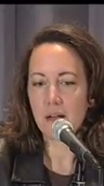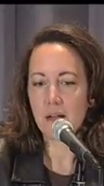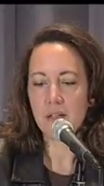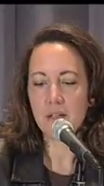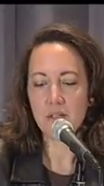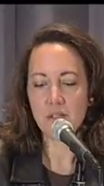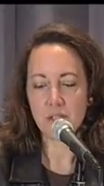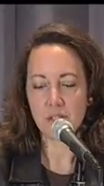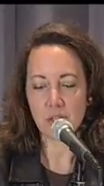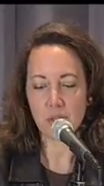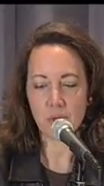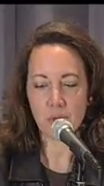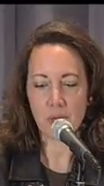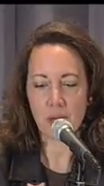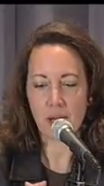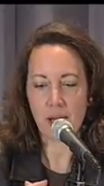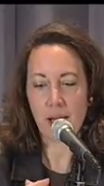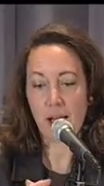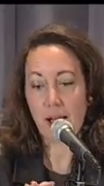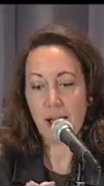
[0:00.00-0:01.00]
So
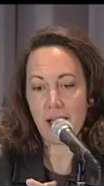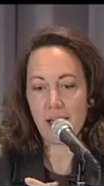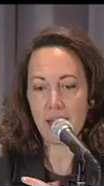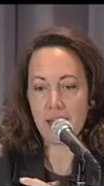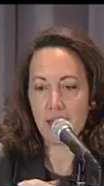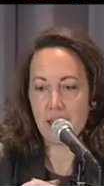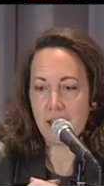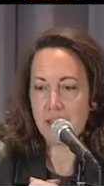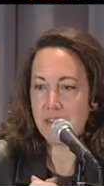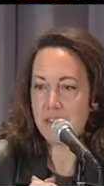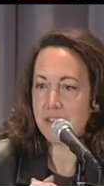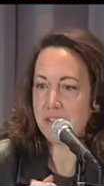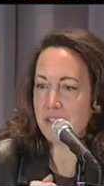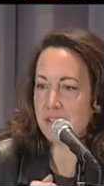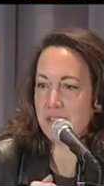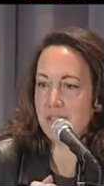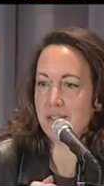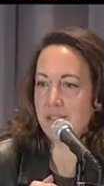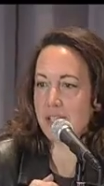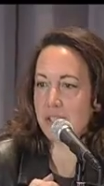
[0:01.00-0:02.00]
I think
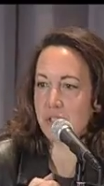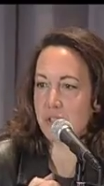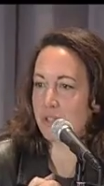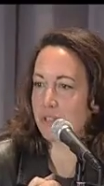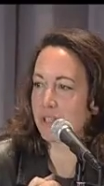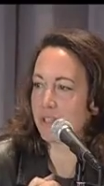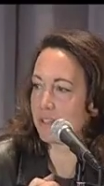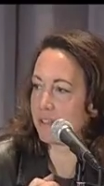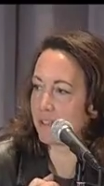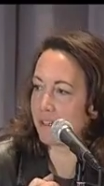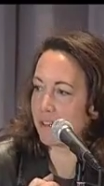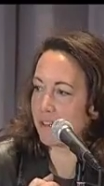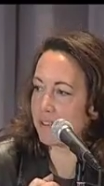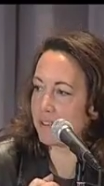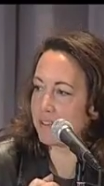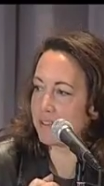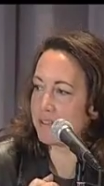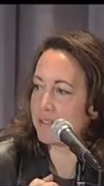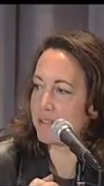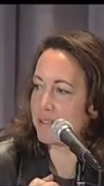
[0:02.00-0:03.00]
this is actually
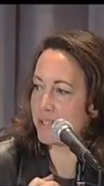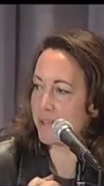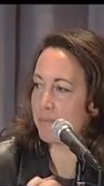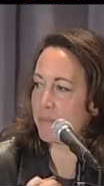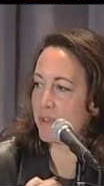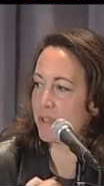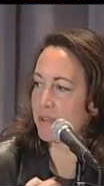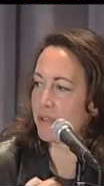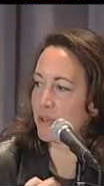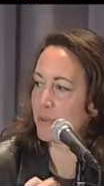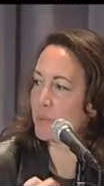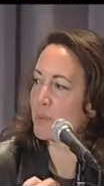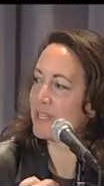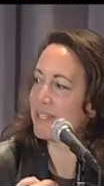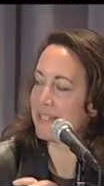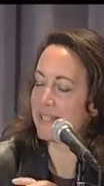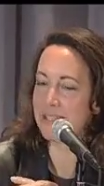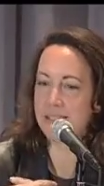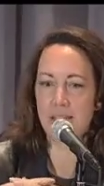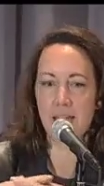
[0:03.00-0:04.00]
something that we
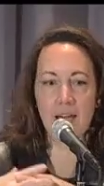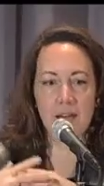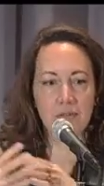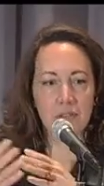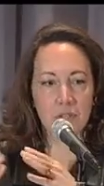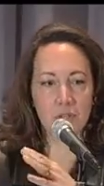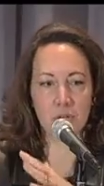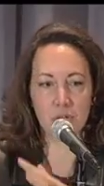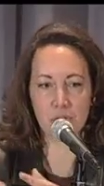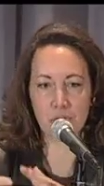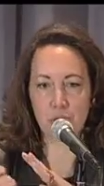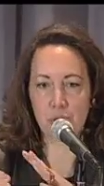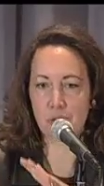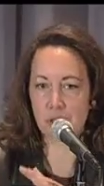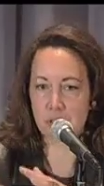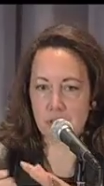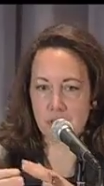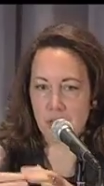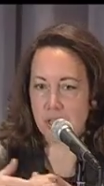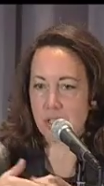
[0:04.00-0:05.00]
need to have a larger
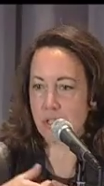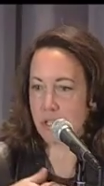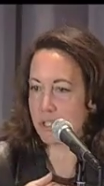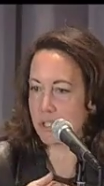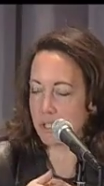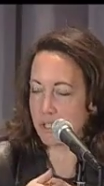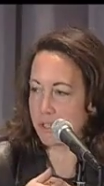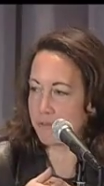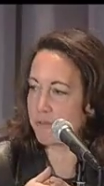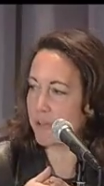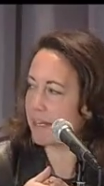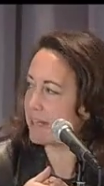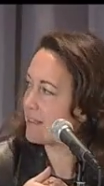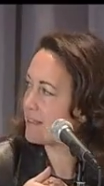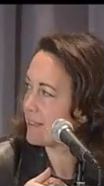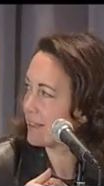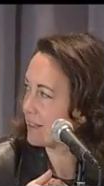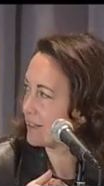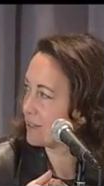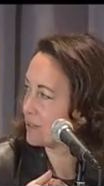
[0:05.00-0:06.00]
discussion, and if
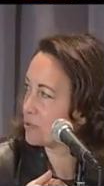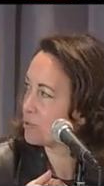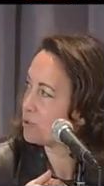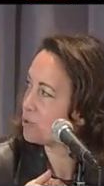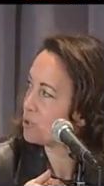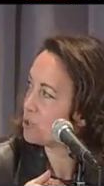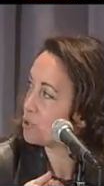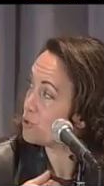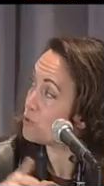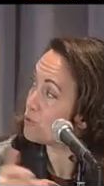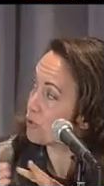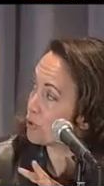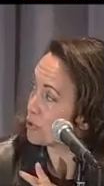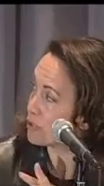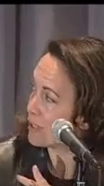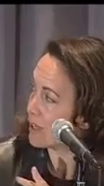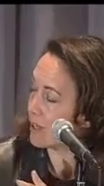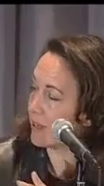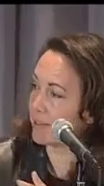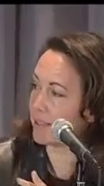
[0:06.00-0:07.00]
anything
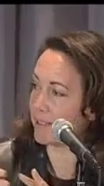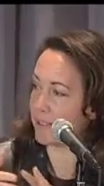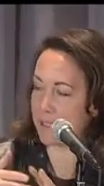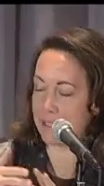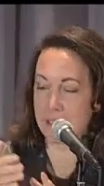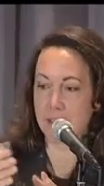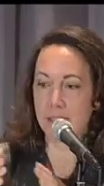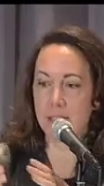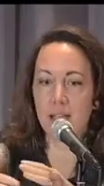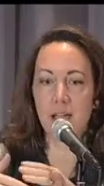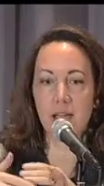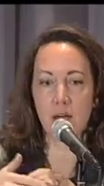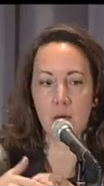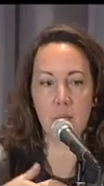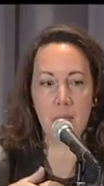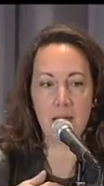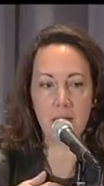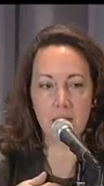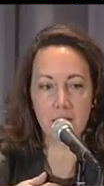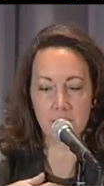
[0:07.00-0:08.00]
useful can
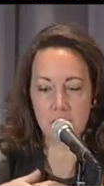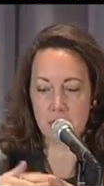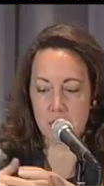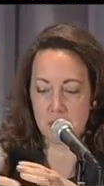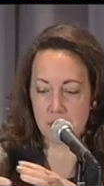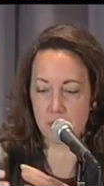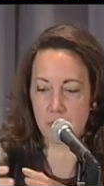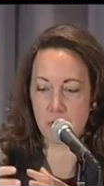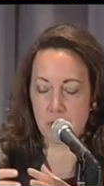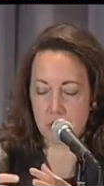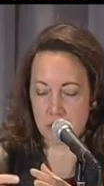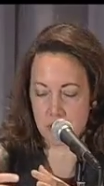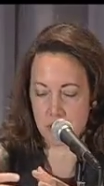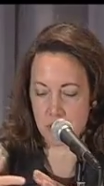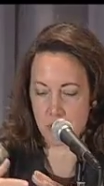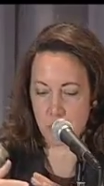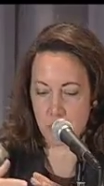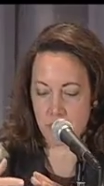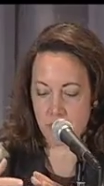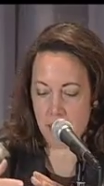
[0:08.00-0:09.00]
come out of the
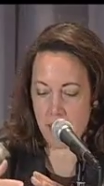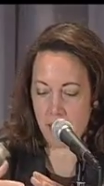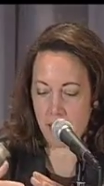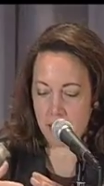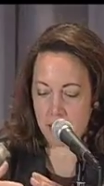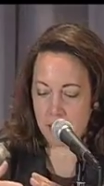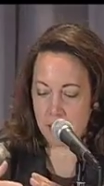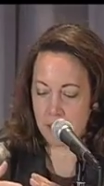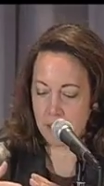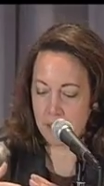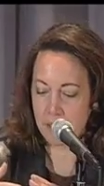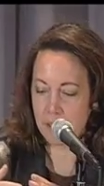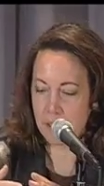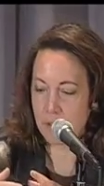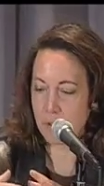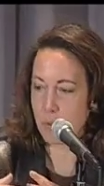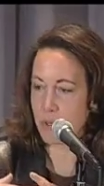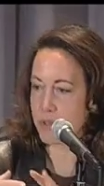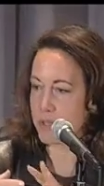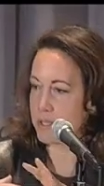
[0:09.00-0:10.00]
difficulties we've had
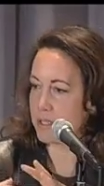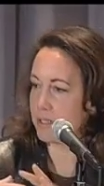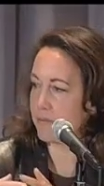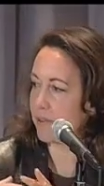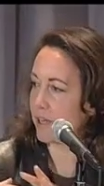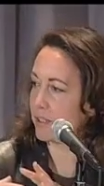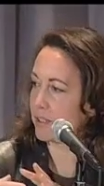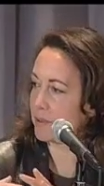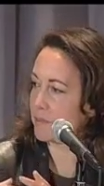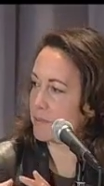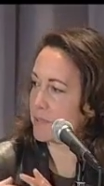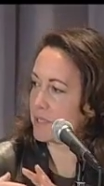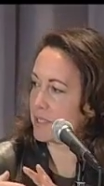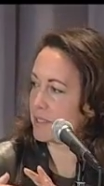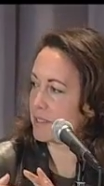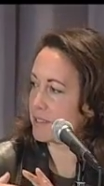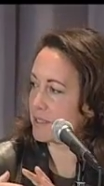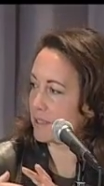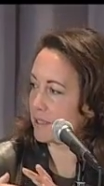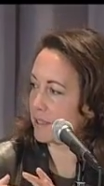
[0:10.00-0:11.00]
with the
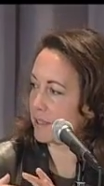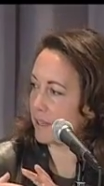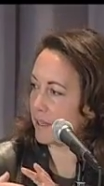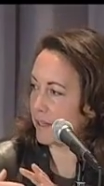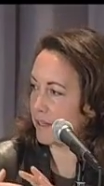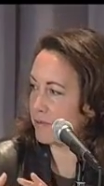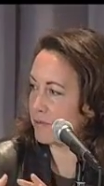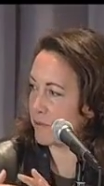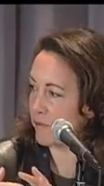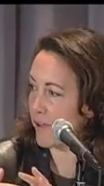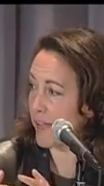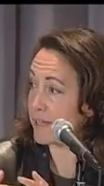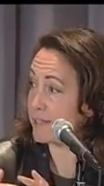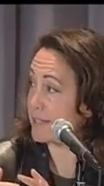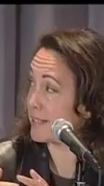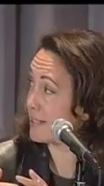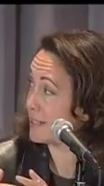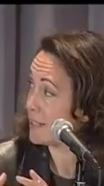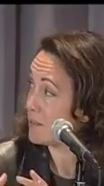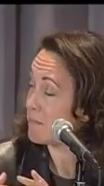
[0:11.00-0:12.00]
development of
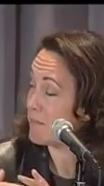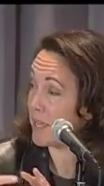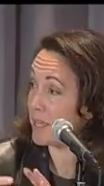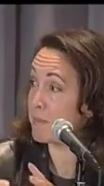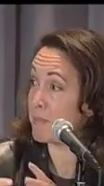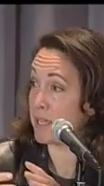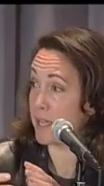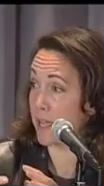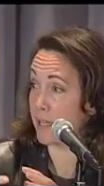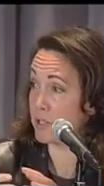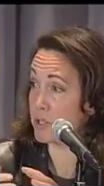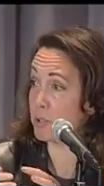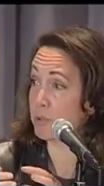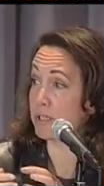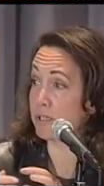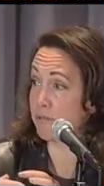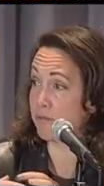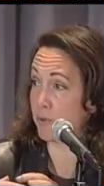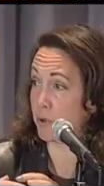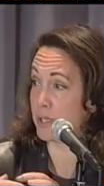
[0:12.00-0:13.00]
Avastin, it may be
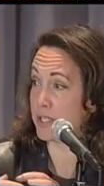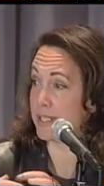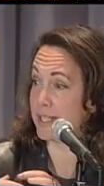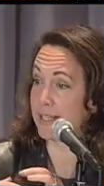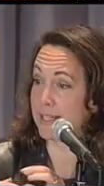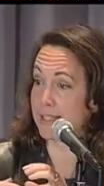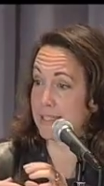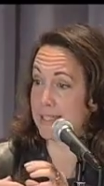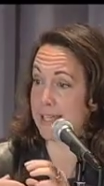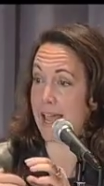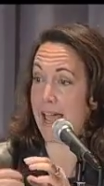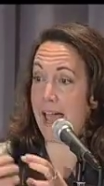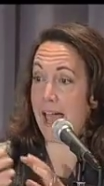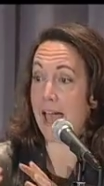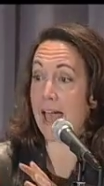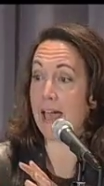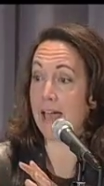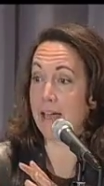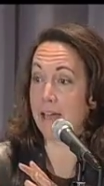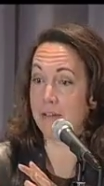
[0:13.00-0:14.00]
actually forcing us to
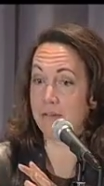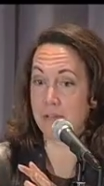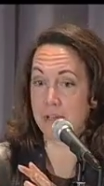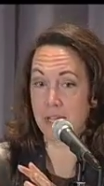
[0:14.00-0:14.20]
have